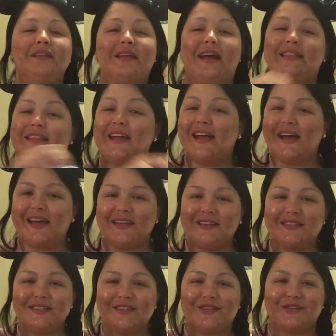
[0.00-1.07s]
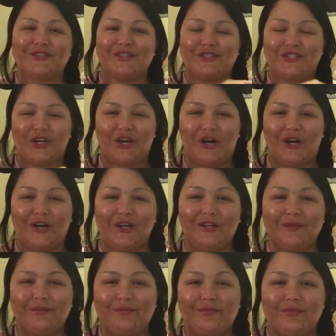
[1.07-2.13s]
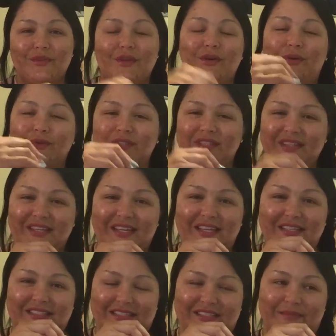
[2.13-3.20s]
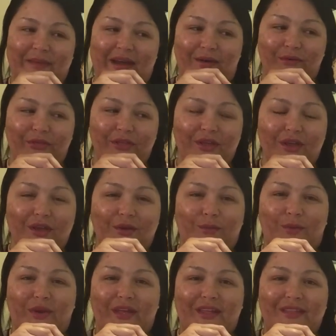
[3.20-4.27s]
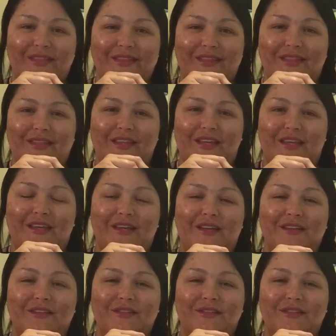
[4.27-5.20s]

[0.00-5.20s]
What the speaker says: at the end there's the dog holding the keys in his mouth with the